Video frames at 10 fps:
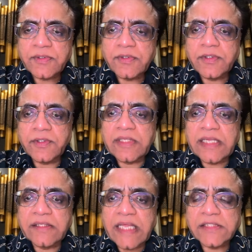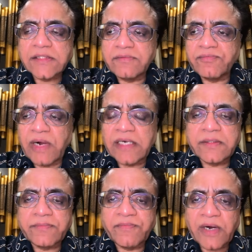You know, that's
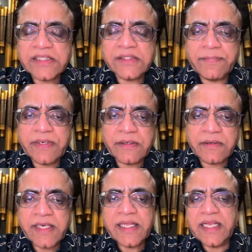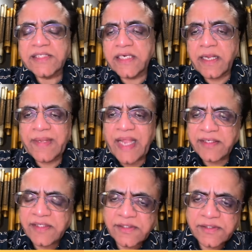what is the real agenda
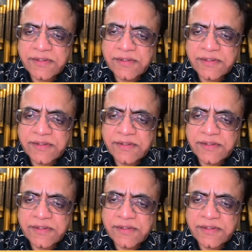behind it.